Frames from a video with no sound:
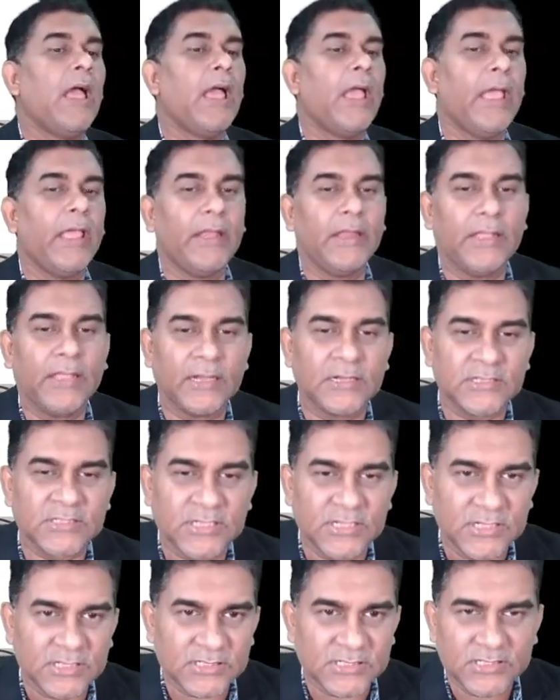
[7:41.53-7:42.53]
Any
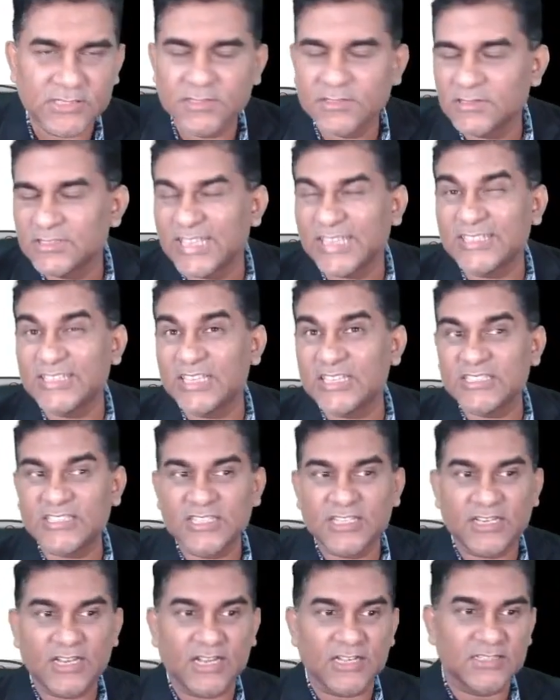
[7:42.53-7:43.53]
answers?
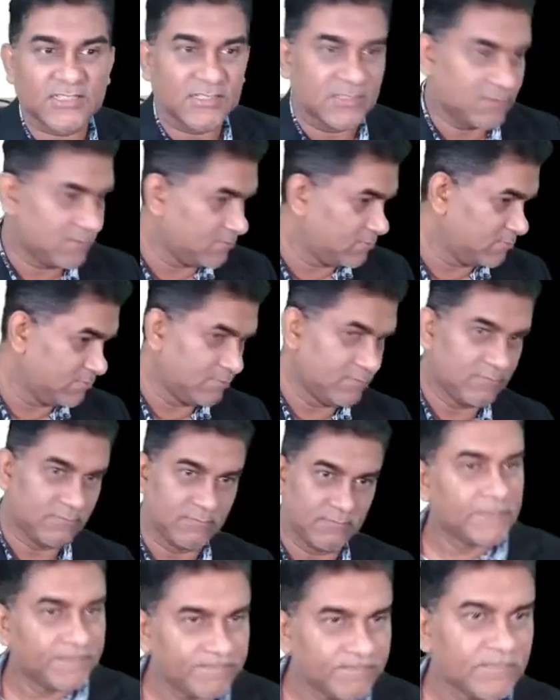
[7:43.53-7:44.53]
Suggestion, answer.
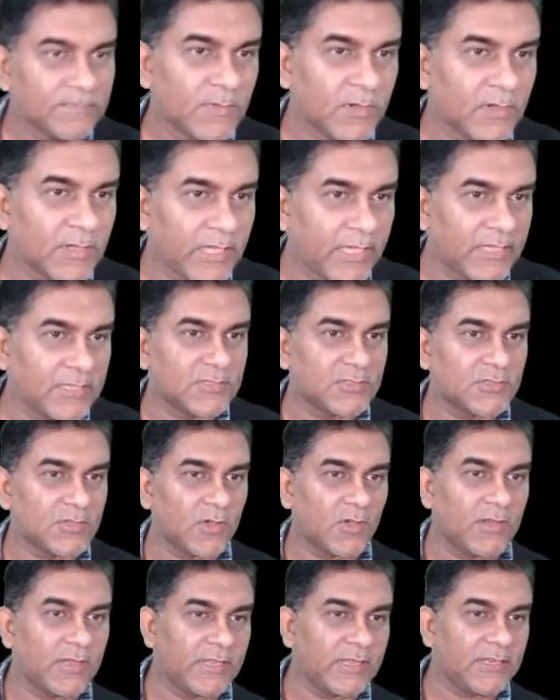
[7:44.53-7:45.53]
Okay,
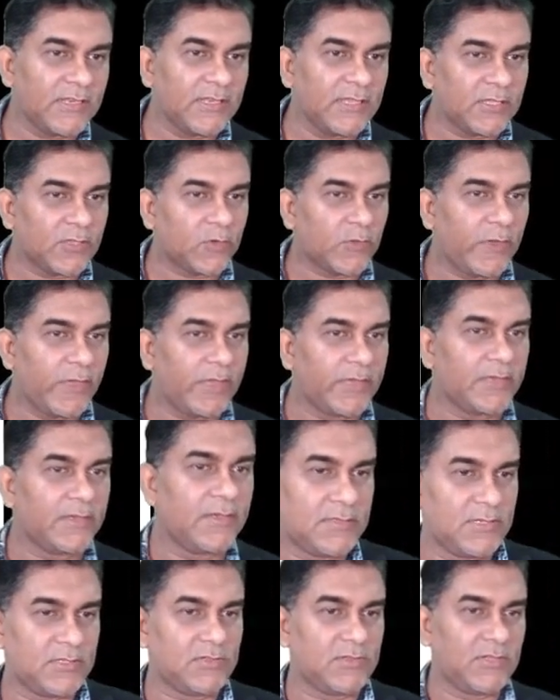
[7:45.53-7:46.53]
solid, liquid,
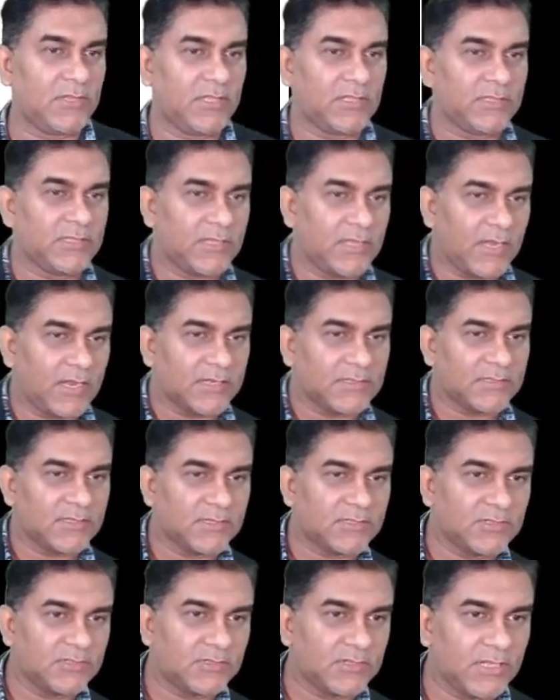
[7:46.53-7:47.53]
saturated,
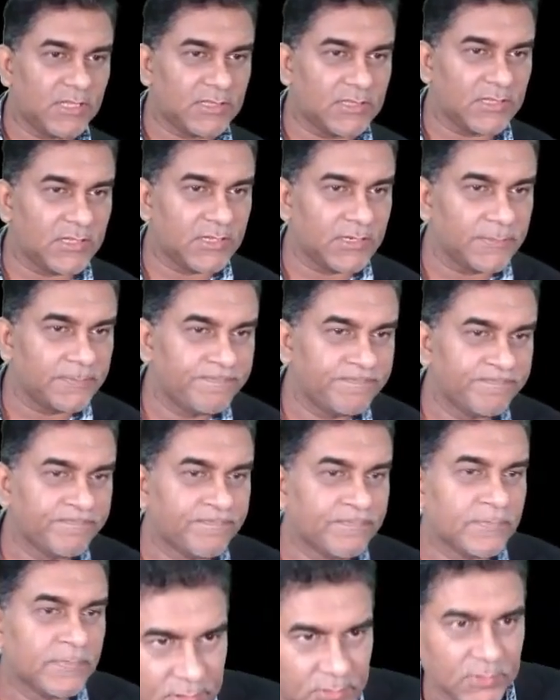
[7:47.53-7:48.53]
unsaturated,
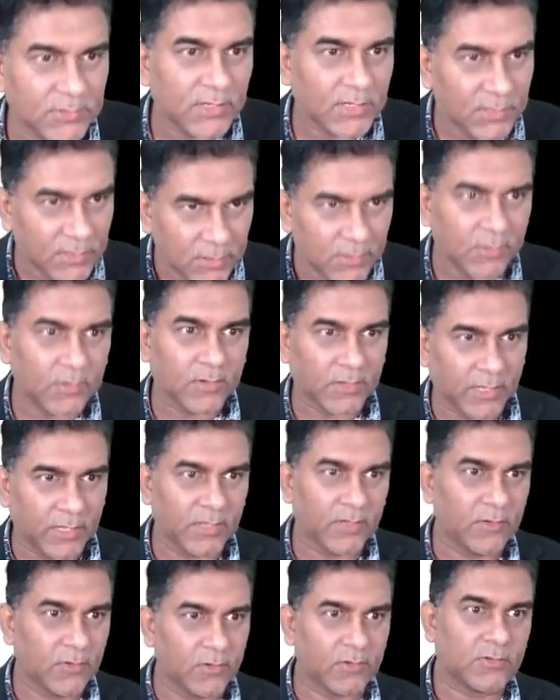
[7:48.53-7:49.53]
saturated.
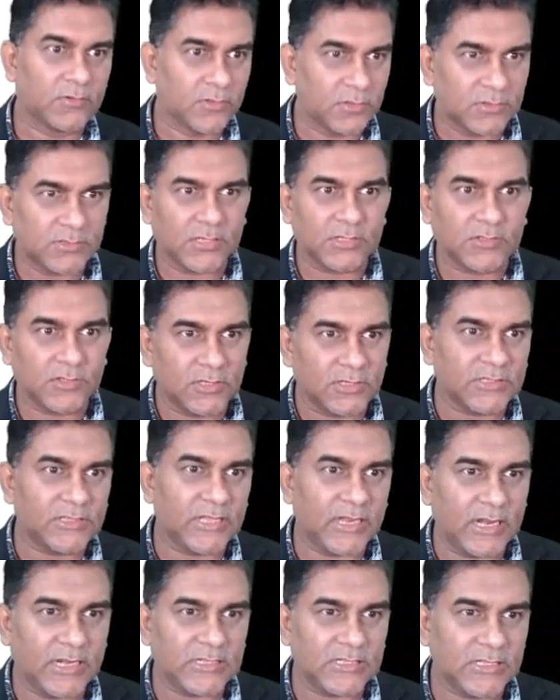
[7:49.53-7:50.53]
Okay, good. So saturated,
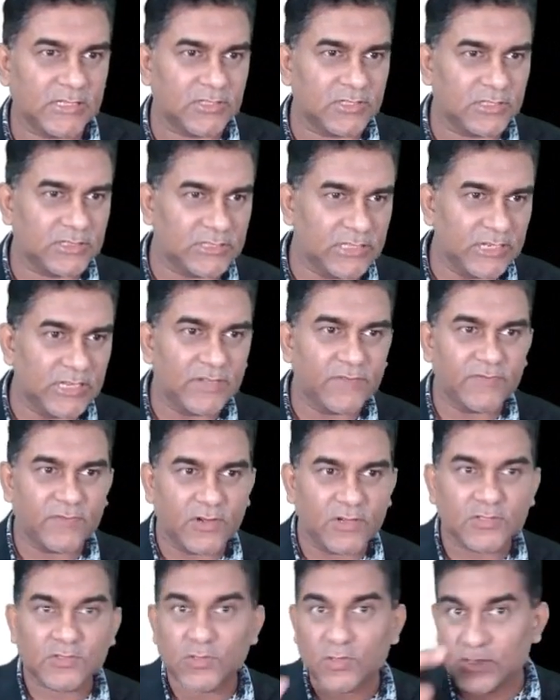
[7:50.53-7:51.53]
unsaturated, if
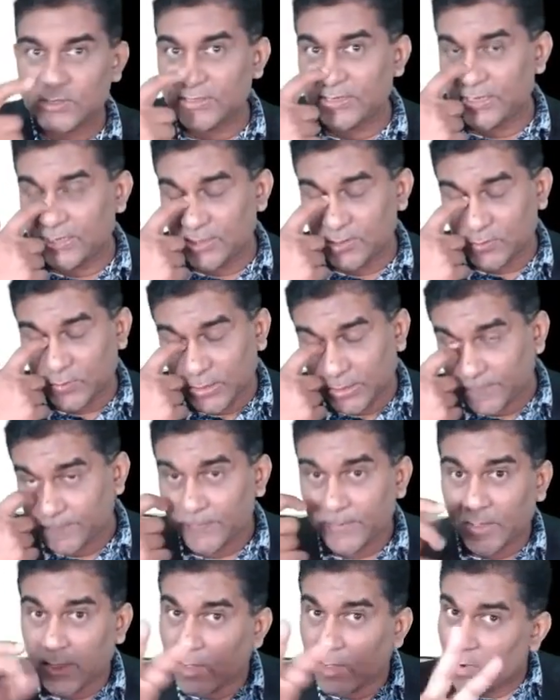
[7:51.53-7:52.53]
not solid and liquid.
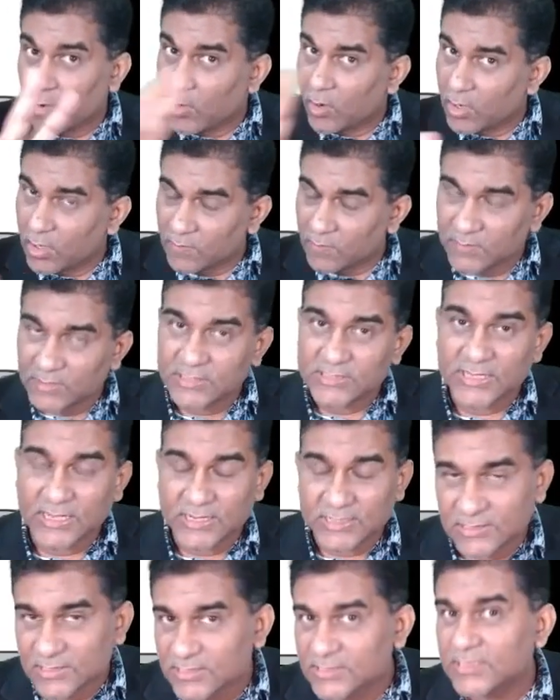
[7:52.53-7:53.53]
All of these
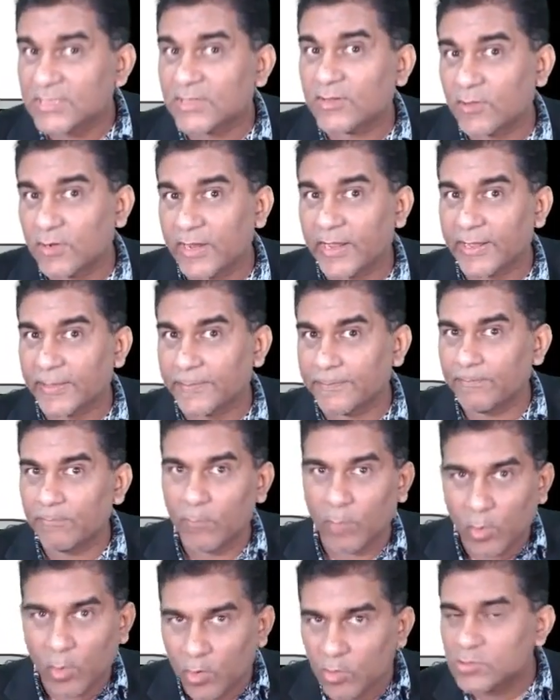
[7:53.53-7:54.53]
answers are correct.
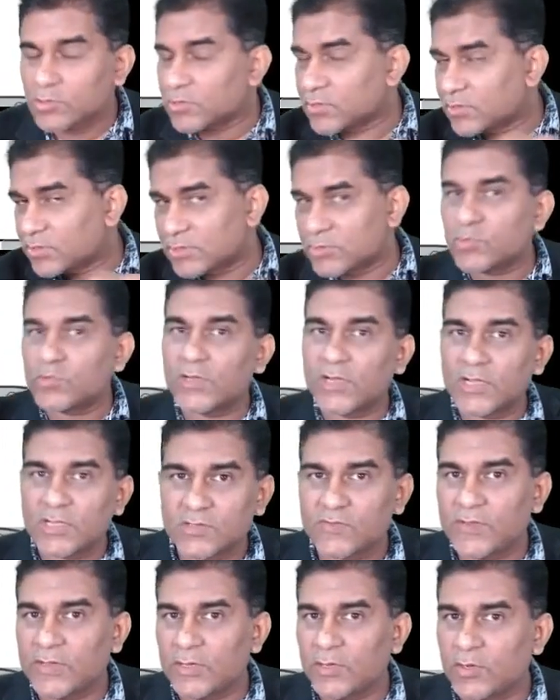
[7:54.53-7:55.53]
Most of the
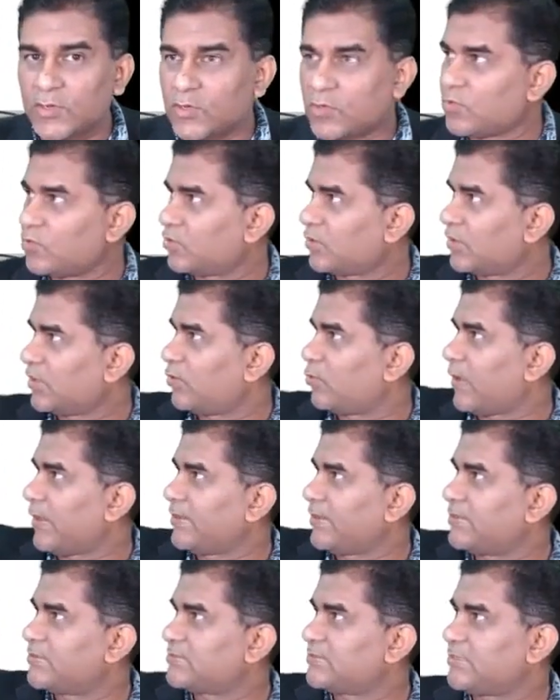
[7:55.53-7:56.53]
students will know, okay,
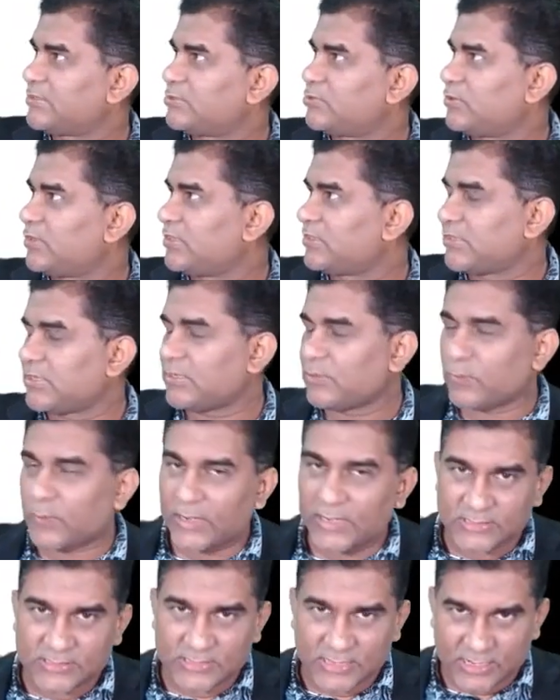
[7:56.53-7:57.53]
one is saturated,
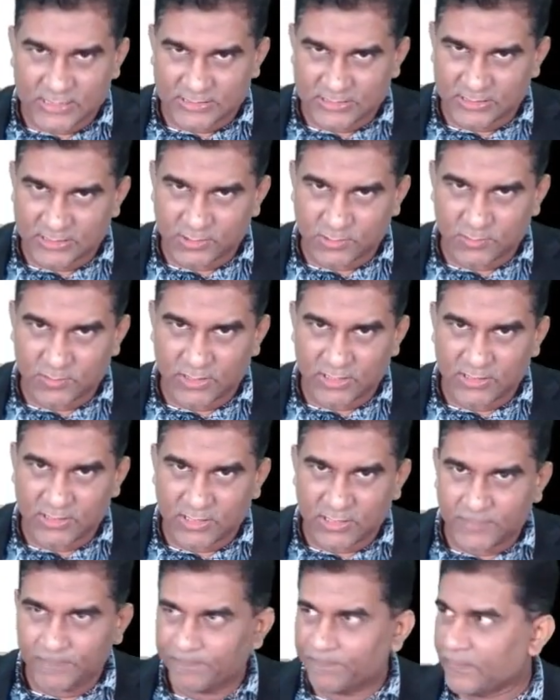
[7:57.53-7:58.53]
one is
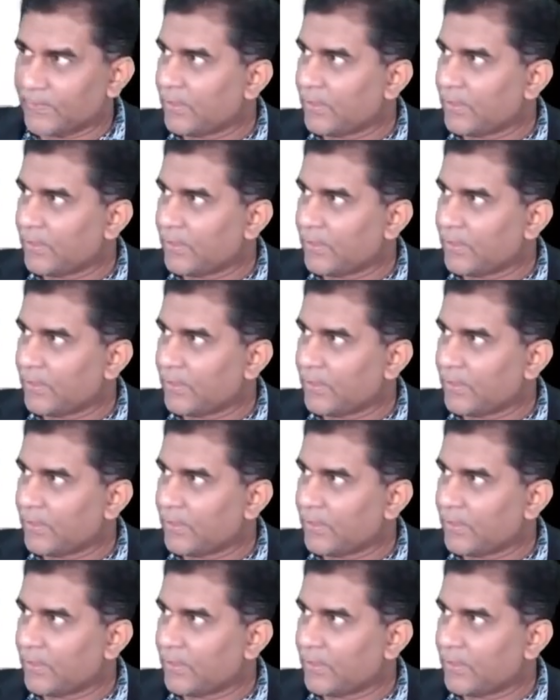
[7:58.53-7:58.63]
unsaturated.